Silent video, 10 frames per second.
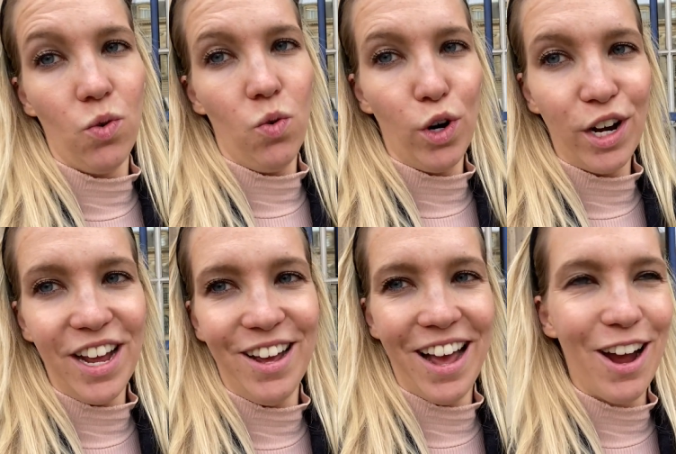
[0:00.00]
or
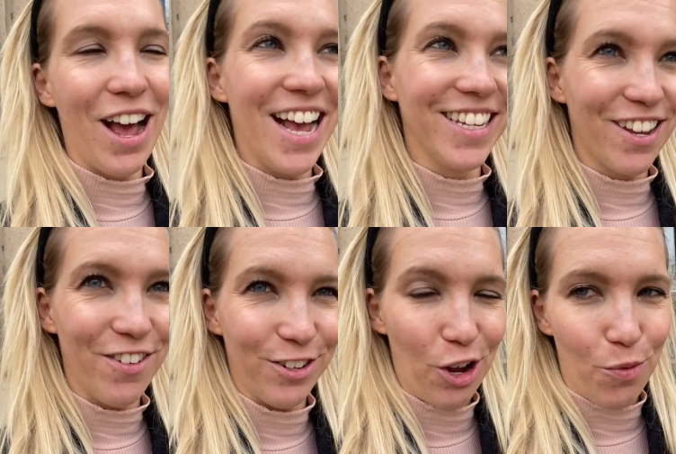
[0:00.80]
as I
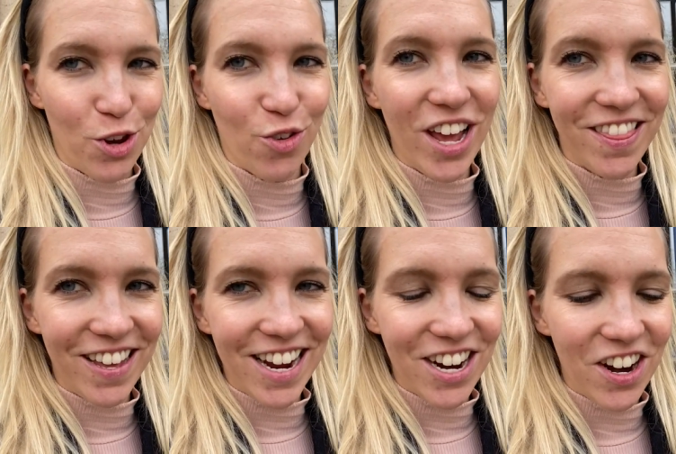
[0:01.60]
found out when you get
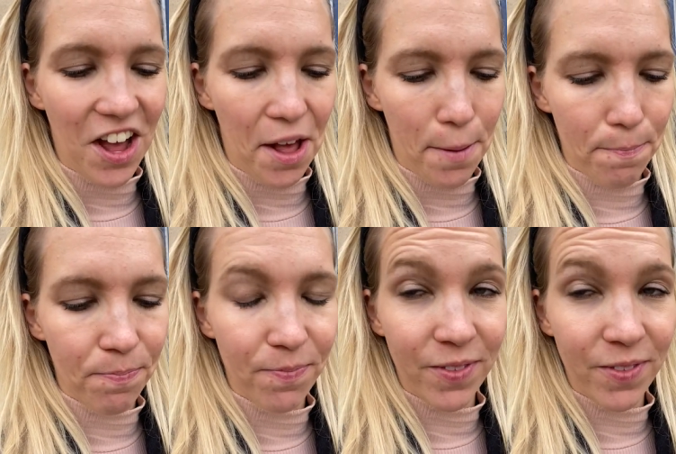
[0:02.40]
there, um,